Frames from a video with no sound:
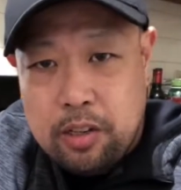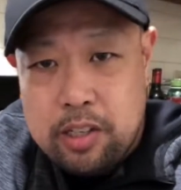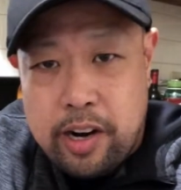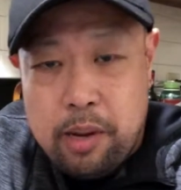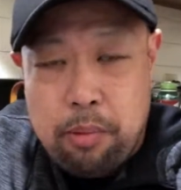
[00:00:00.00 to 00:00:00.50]

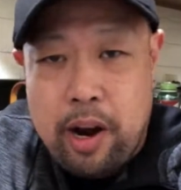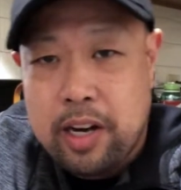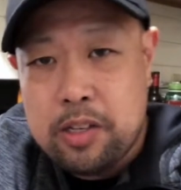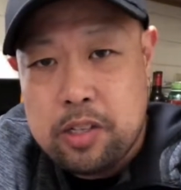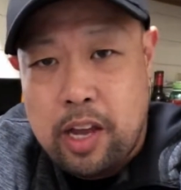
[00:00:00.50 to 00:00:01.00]
tiny
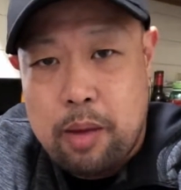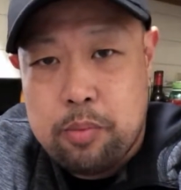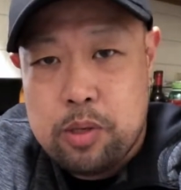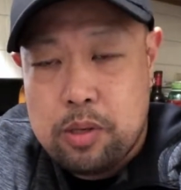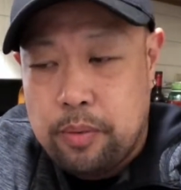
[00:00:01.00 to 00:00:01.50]
practice
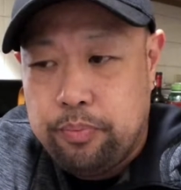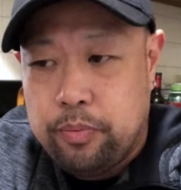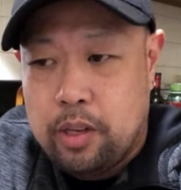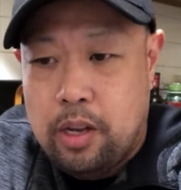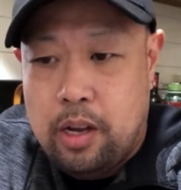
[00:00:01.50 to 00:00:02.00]
amps,
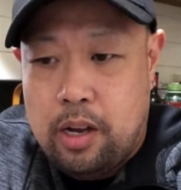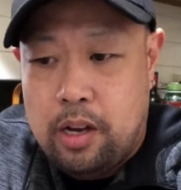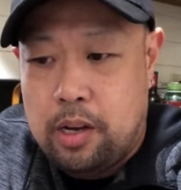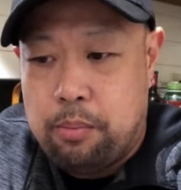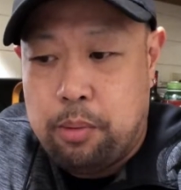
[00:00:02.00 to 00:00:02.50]

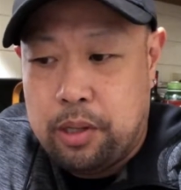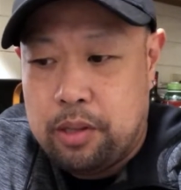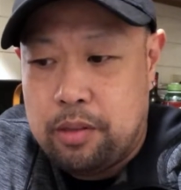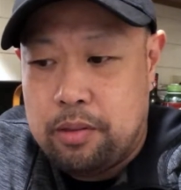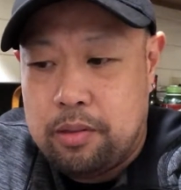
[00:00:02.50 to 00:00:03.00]
but
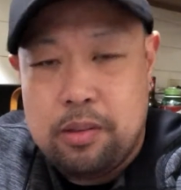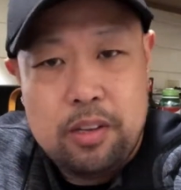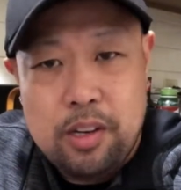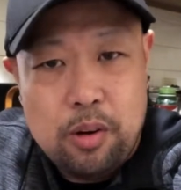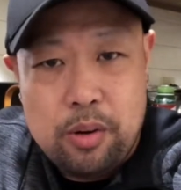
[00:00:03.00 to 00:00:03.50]

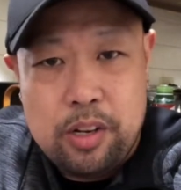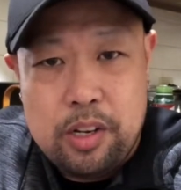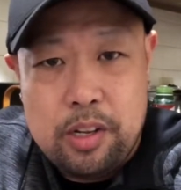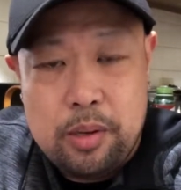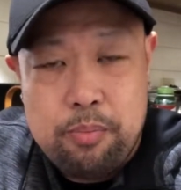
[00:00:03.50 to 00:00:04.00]

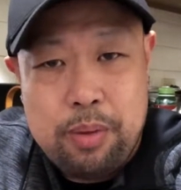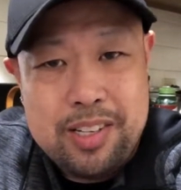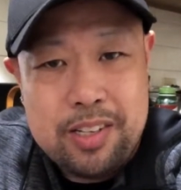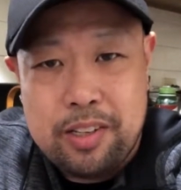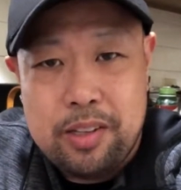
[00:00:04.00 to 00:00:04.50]

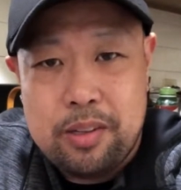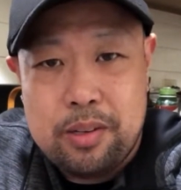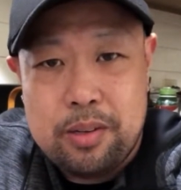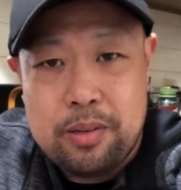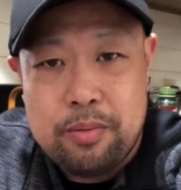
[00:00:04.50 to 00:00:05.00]
basically
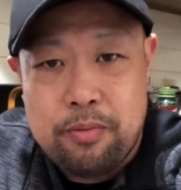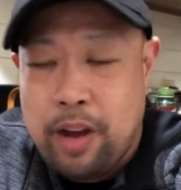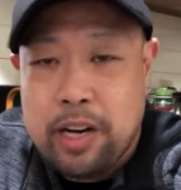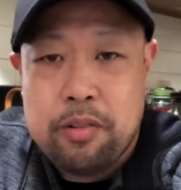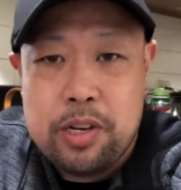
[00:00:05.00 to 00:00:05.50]
the
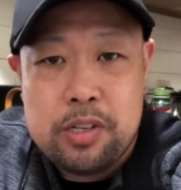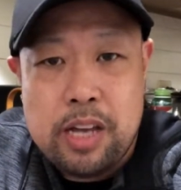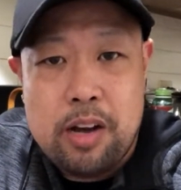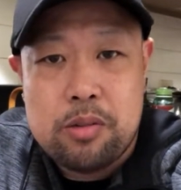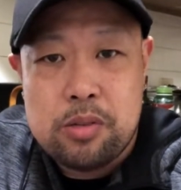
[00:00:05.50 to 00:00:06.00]
factory
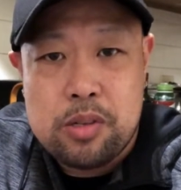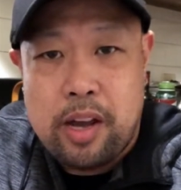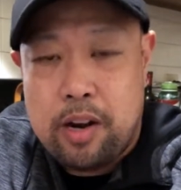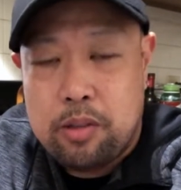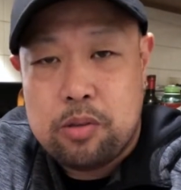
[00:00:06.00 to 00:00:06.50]
sounds
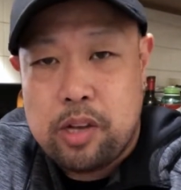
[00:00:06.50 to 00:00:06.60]
out of those